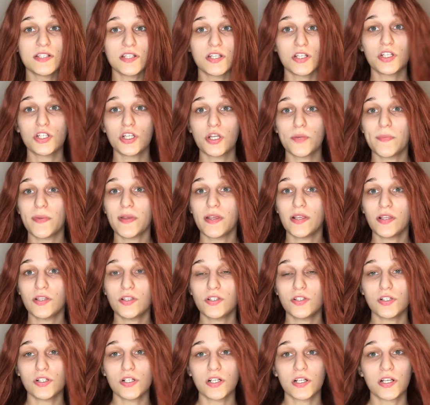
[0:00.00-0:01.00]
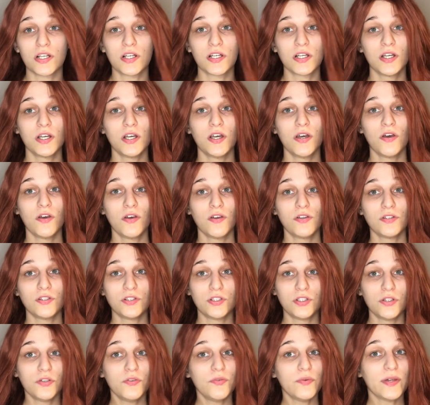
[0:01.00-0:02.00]
Shipping took
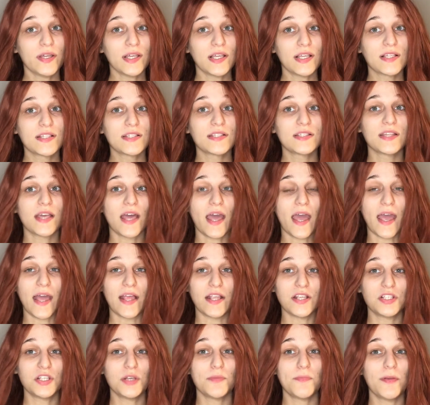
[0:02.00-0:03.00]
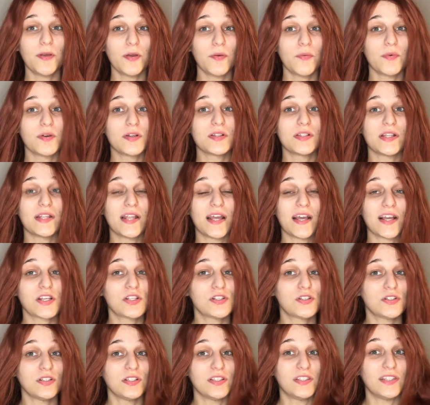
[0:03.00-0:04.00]
2 weeks, and shipping was an
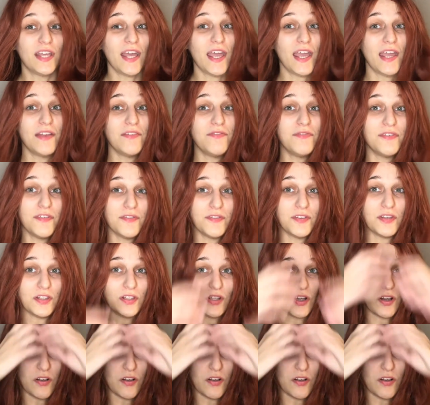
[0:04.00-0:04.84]
extra $10-15.